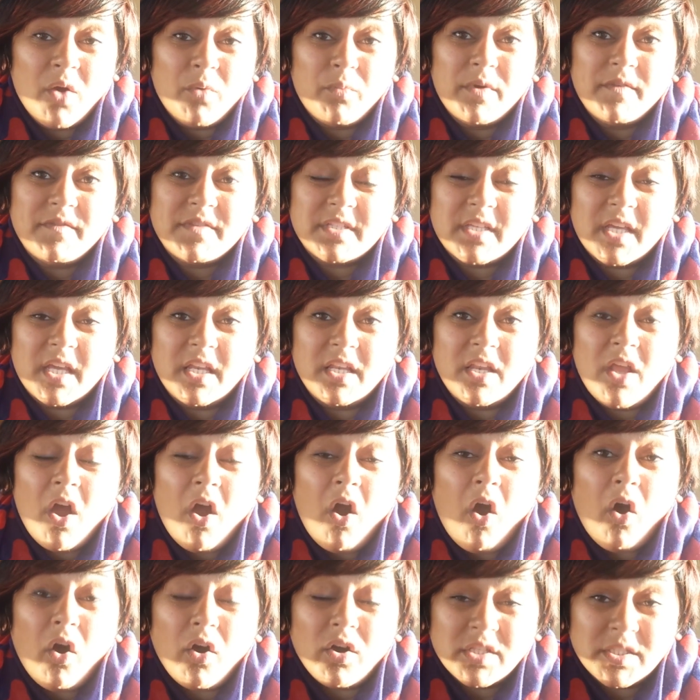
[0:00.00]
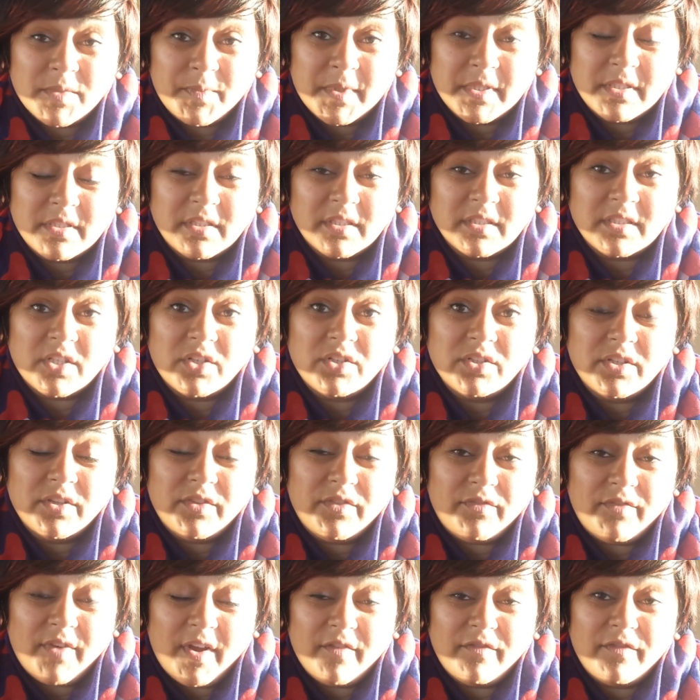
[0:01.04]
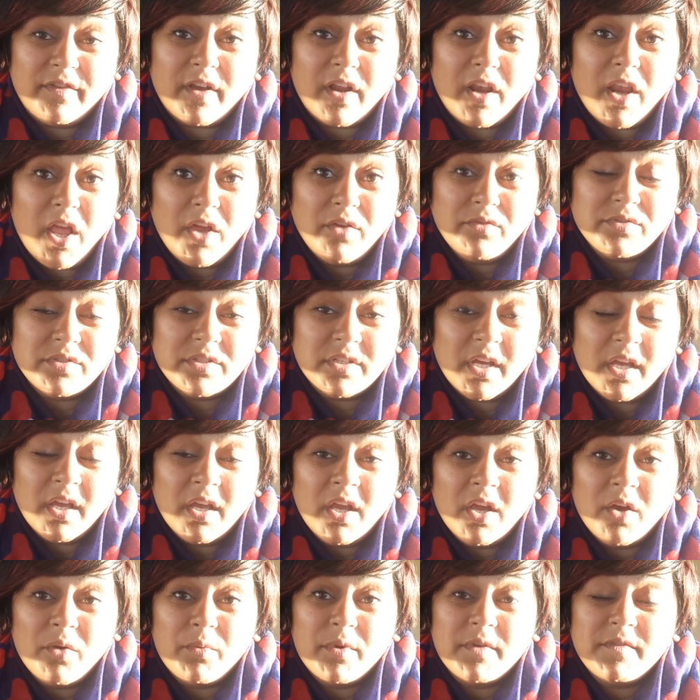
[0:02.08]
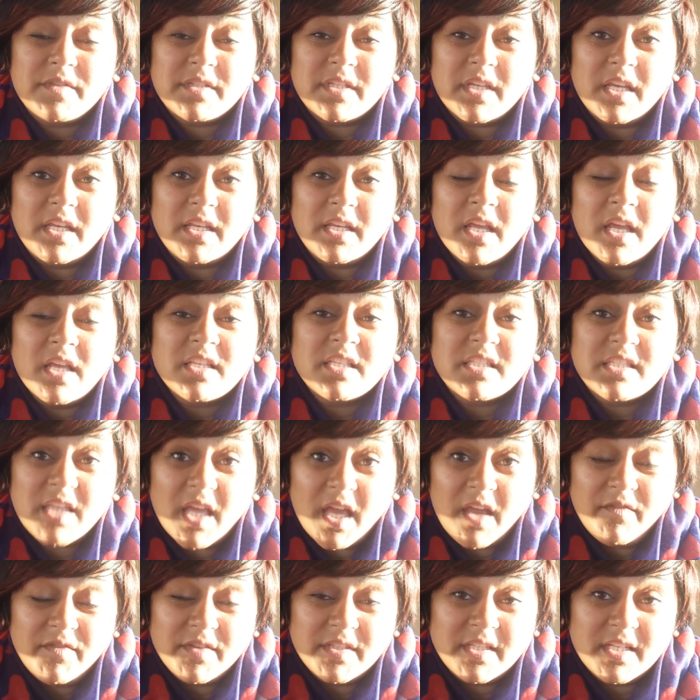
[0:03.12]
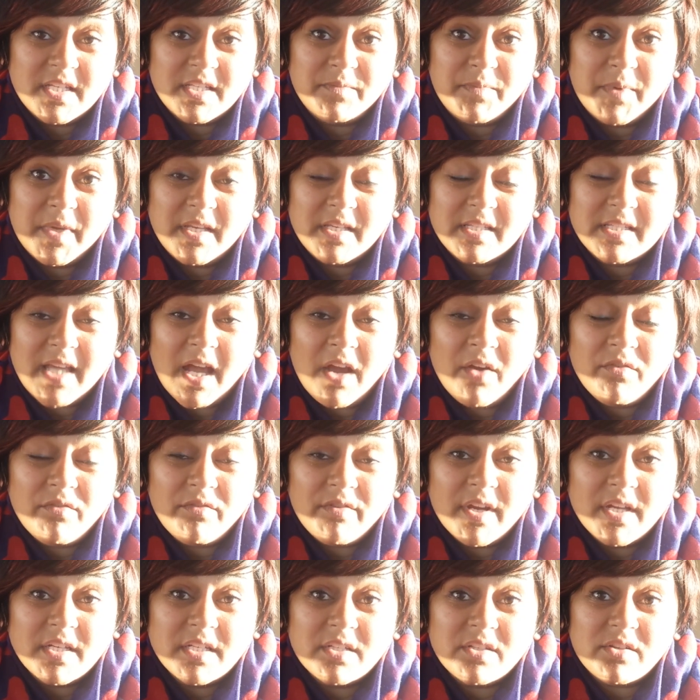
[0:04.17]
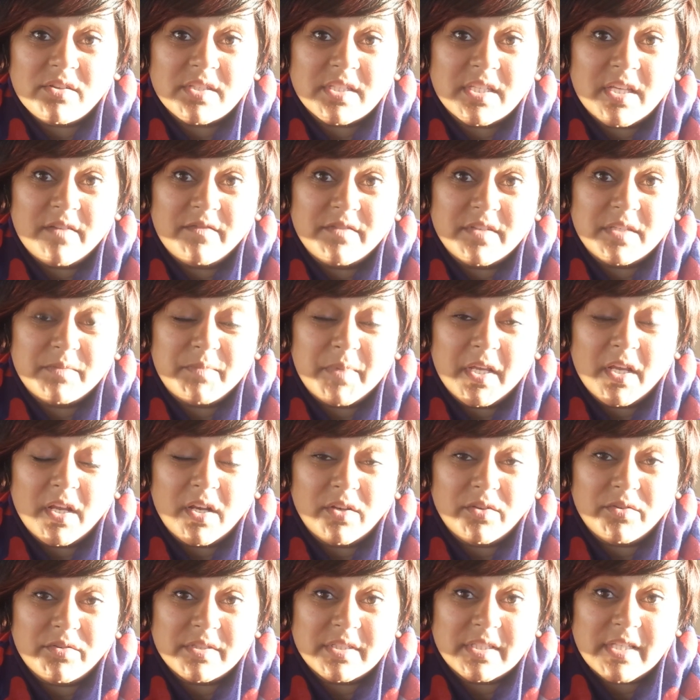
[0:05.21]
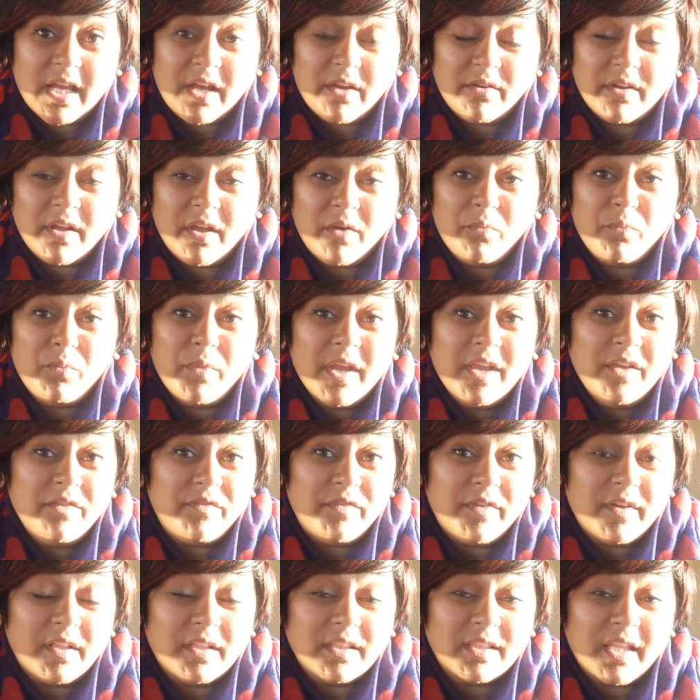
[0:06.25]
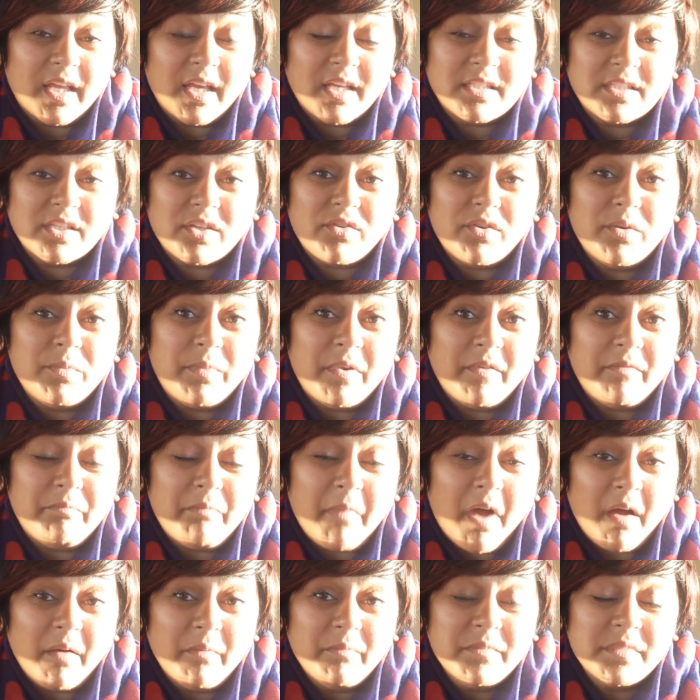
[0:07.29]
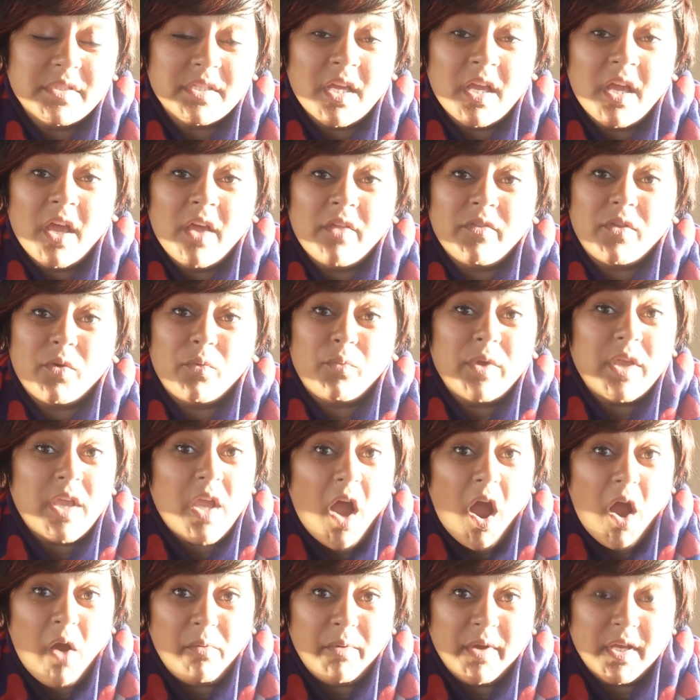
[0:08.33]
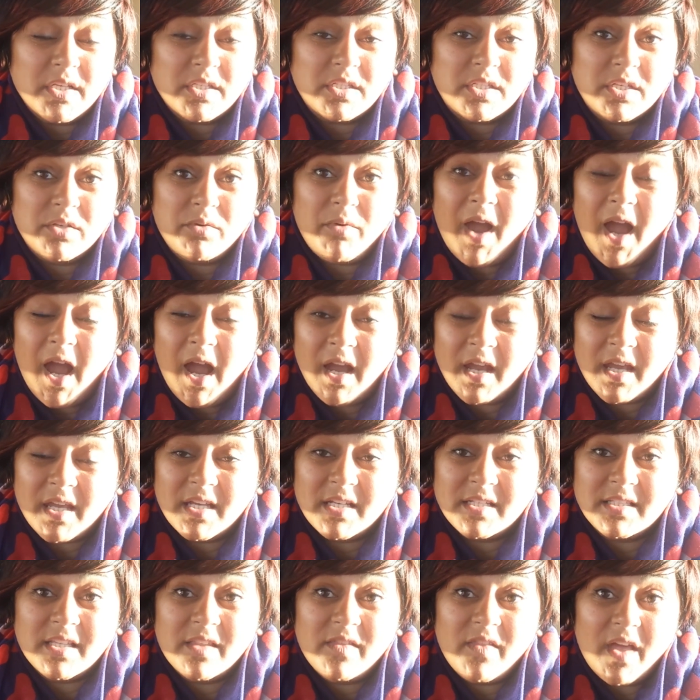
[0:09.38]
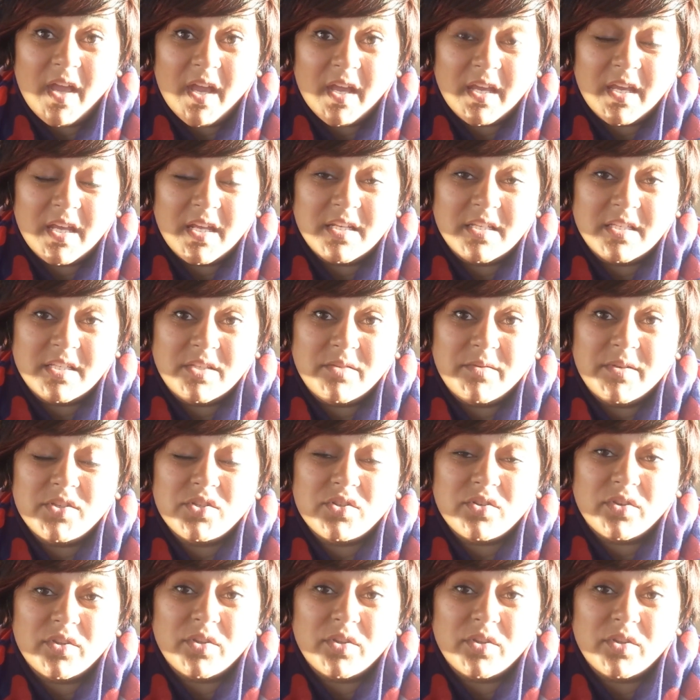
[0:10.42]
We've seen hospitals under threat for closure. We've seen services being downgraded or services being closed down, and we feel that as a group of mums that we owe it to our kids and their kids to ensure